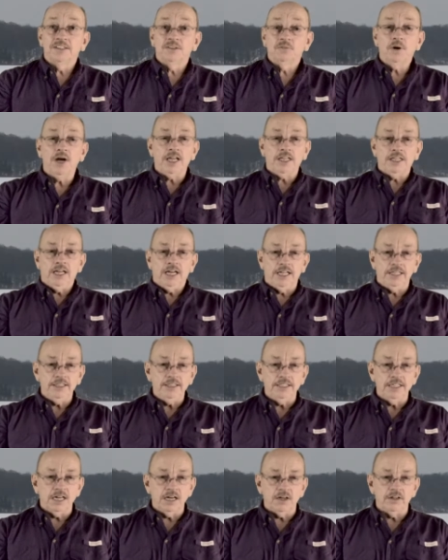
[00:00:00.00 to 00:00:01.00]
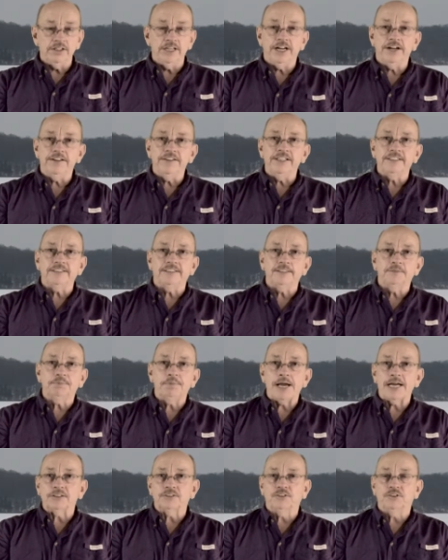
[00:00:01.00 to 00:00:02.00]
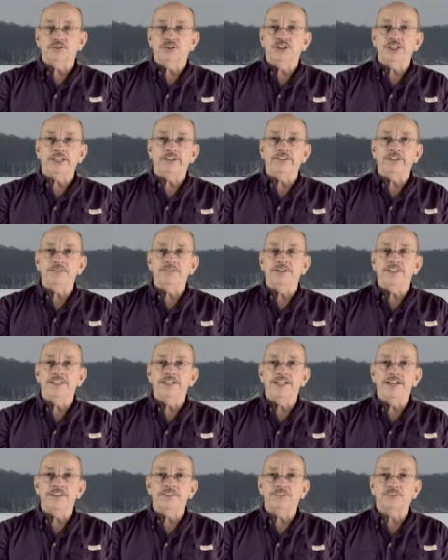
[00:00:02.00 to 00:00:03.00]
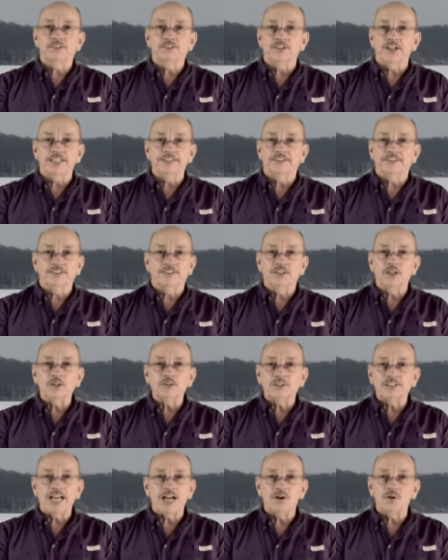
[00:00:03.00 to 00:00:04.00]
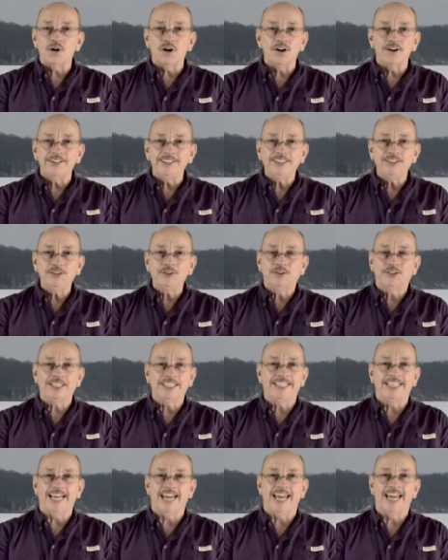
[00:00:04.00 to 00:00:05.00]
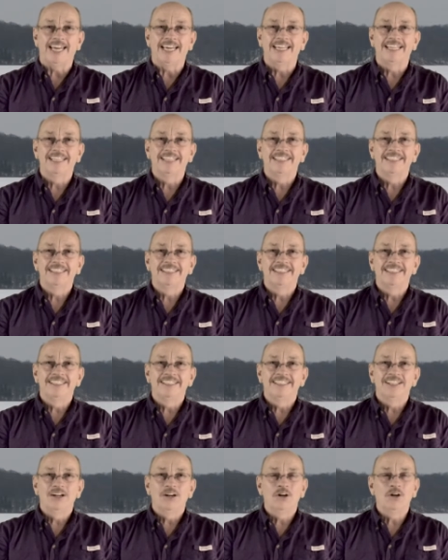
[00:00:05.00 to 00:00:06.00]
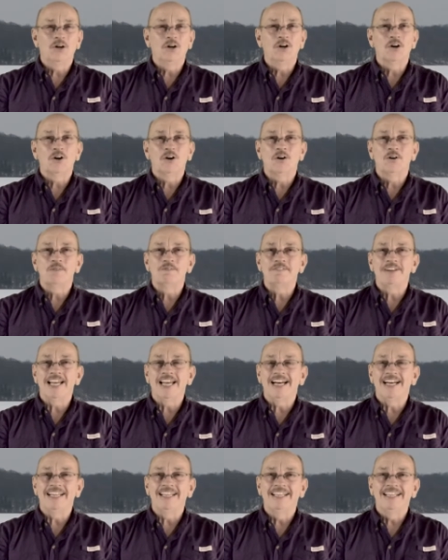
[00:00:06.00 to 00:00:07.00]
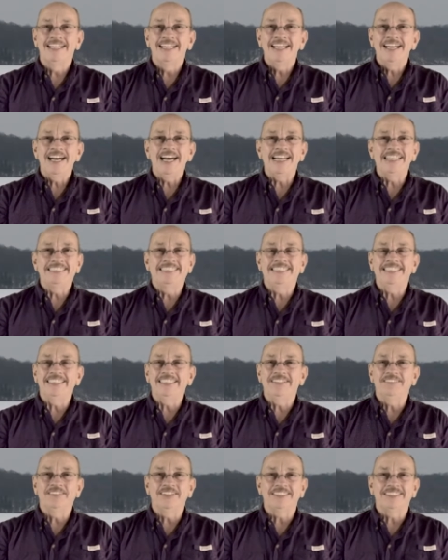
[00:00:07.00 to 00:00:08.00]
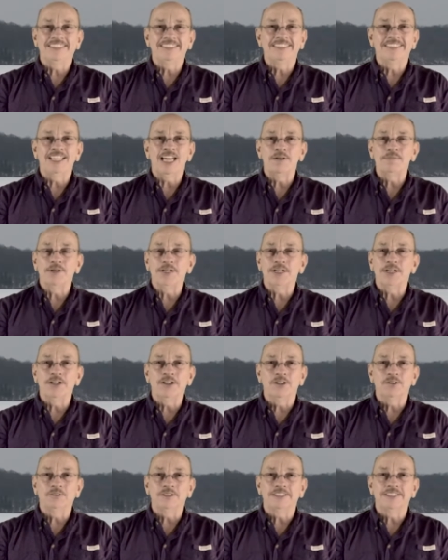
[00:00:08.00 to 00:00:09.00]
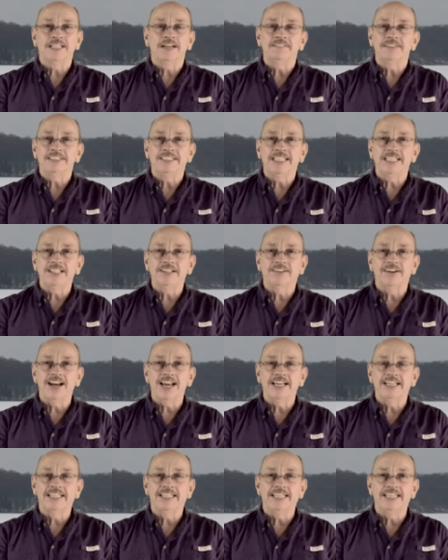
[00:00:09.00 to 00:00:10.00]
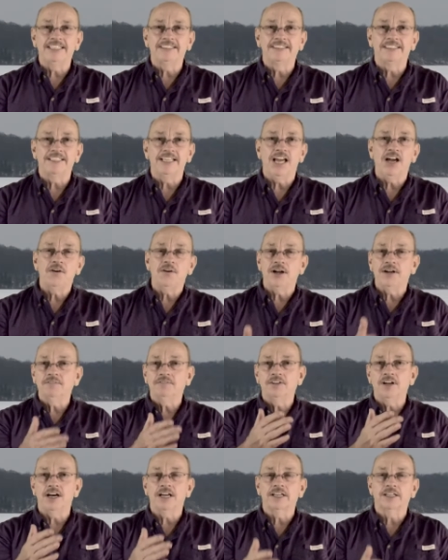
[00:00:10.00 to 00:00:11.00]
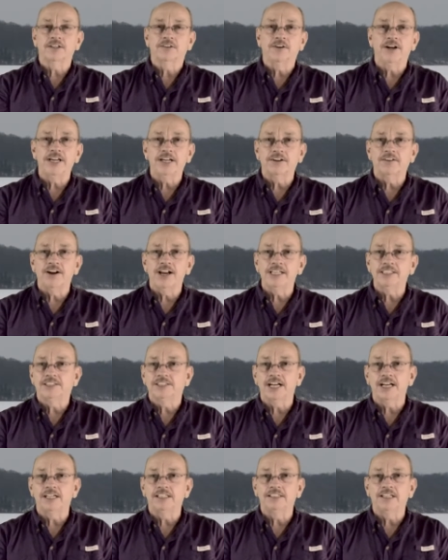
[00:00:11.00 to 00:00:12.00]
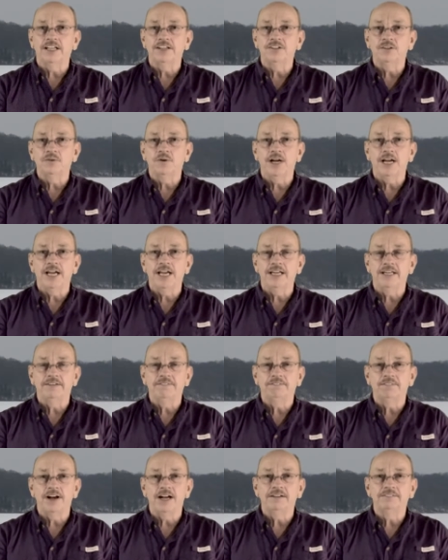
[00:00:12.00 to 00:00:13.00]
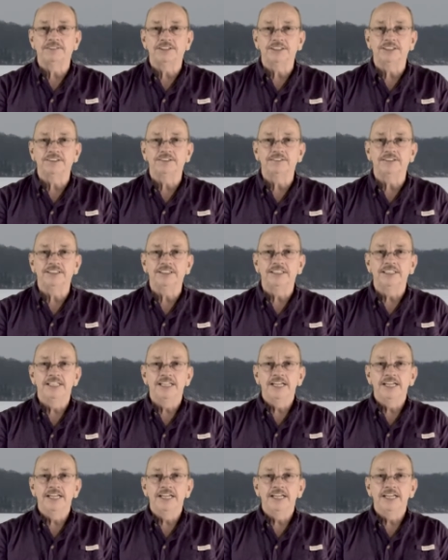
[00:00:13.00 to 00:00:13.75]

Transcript: Well, hello there. This is Pastor Jerry with another slice of toast. How are you today? Oh, man. I tell you what, this time of year with 17 grandkids, and now I've got a great grandchild on the way, and five children,